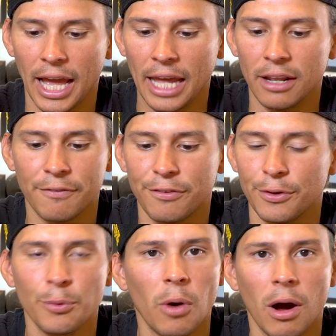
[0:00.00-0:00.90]
And if
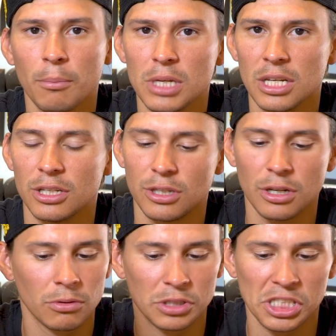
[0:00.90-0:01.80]
you want me to
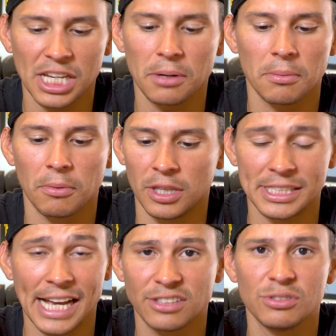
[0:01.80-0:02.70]
critique the
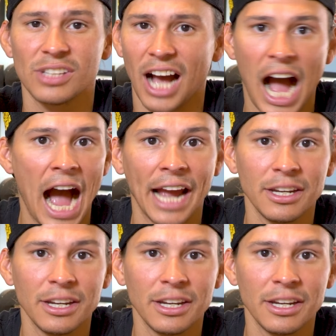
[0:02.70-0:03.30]
tattoos I